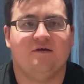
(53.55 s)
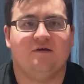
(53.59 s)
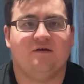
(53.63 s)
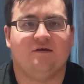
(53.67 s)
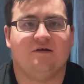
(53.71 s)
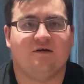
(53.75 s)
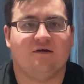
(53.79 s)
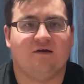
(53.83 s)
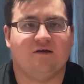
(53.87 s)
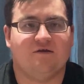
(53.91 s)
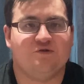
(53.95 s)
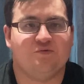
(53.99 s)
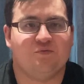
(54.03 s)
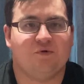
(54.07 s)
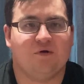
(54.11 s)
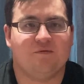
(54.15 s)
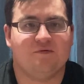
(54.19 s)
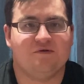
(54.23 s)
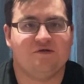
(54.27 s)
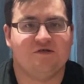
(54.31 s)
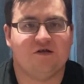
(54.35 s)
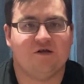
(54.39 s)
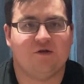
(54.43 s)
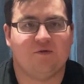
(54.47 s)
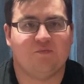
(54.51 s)
Uh, as you're
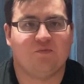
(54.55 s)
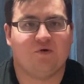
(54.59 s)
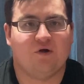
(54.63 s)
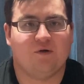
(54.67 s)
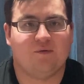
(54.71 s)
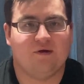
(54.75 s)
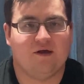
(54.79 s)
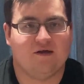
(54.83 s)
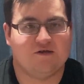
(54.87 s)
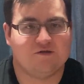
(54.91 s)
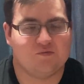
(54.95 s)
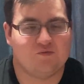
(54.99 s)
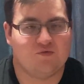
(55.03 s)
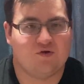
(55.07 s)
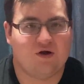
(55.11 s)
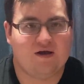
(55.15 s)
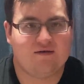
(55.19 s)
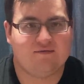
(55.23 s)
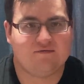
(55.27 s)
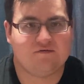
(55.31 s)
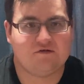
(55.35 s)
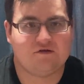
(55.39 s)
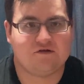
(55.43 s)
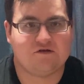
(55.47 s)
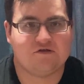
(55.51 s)
probably seeing, I probably add some
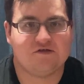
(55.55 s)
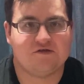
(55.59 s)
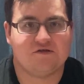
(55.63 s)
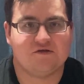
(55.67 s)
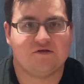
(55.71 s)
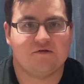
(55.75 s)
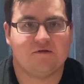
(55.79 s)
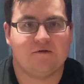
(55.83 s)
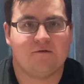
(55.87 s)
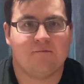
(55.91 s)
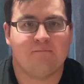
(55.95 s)
graphics.